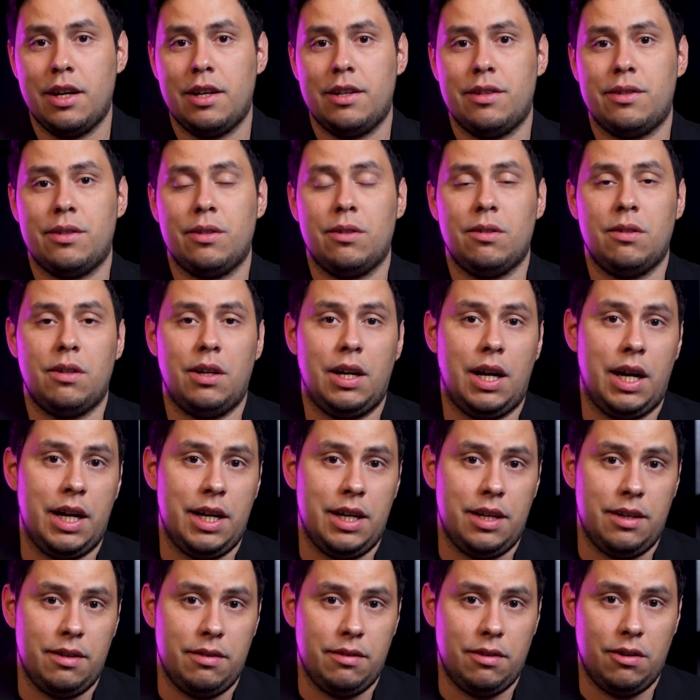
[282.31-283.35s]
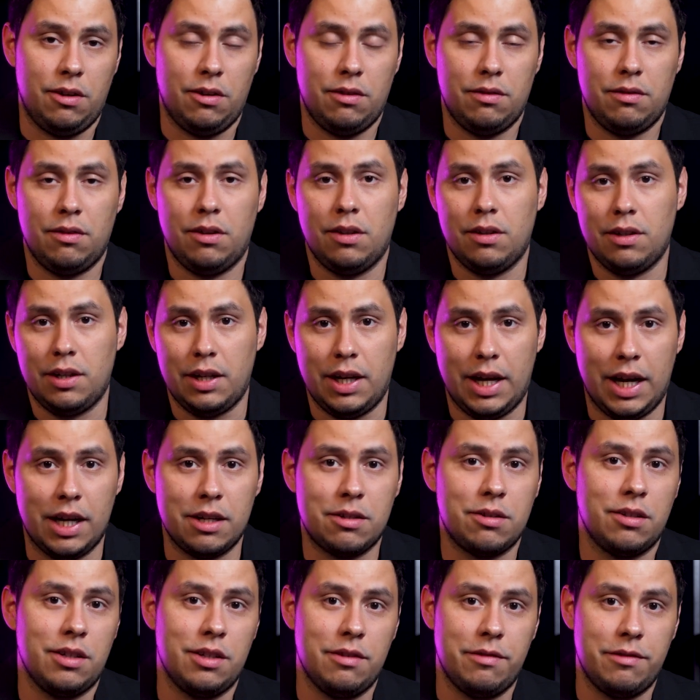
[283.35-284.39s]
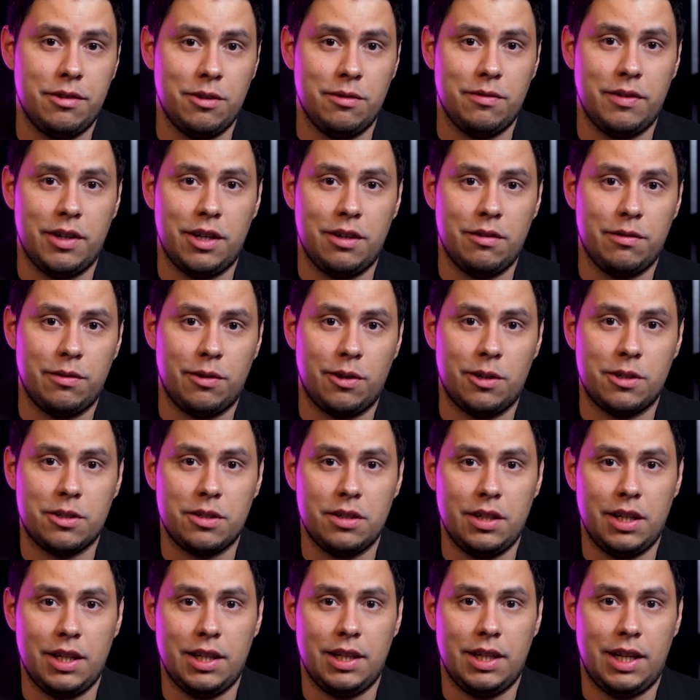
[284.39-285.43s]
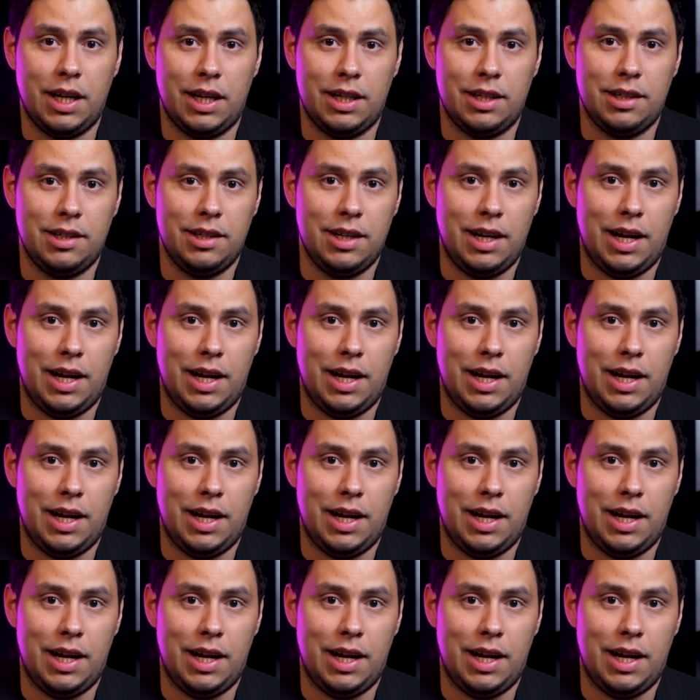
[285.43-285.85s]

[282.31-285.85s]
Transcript: So I naturally feel very fortunate that